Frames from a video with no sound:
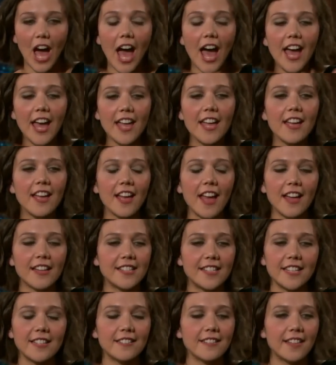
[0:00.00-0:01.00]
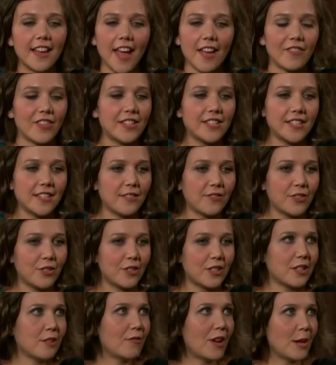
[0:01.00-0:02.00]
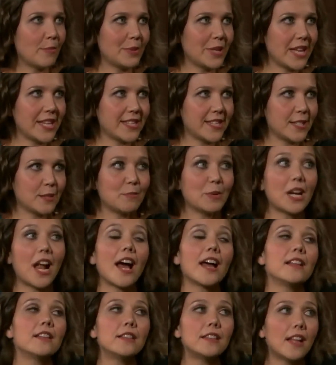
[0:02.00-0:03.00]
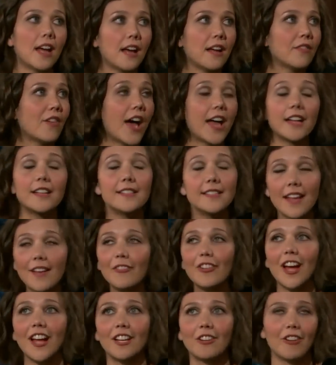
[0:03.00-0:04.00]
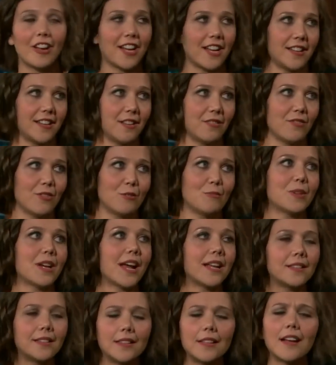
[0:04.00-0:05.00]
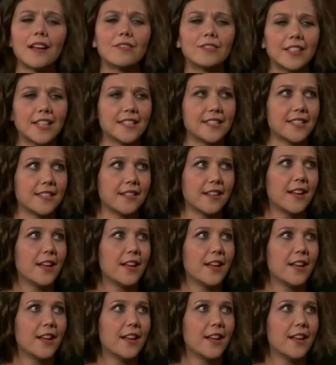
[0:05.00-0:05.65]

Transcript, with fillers: I didn't have Indian food at the right places, but I'd never had great Indian food, but I love London.